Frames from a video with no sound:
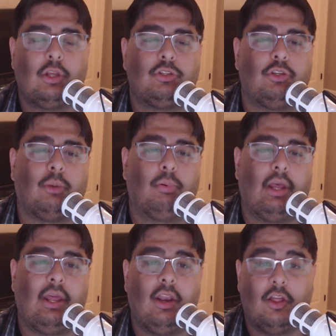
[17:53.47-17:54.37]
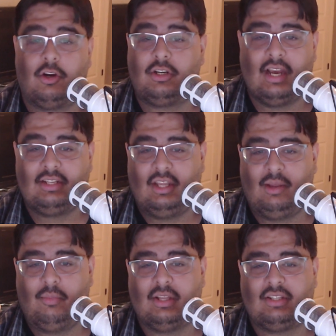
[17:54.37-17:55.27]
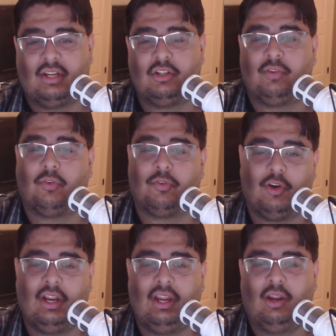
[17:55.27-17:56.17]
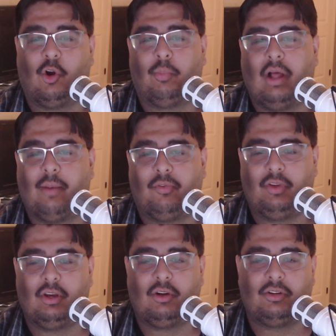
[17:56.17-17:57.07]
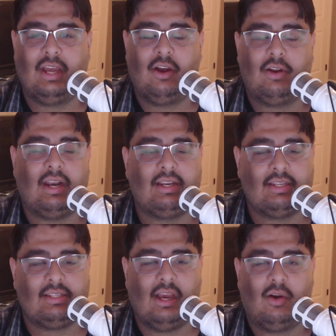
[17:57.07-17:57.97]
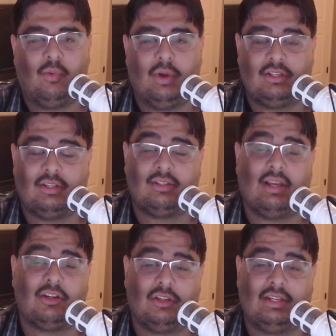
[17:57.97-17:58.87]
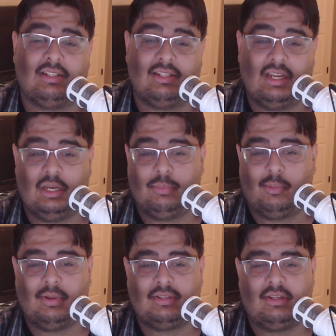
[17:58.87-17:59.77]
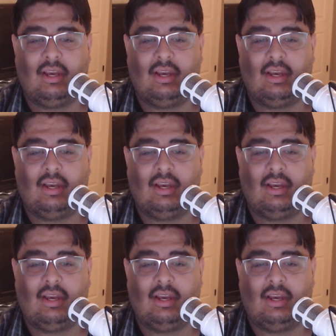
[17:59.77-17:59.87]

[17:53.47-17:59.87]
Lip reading: So you can play another Tech Team essentially for free, or plop a vehicle down at a discount, which is actually its intended purpose.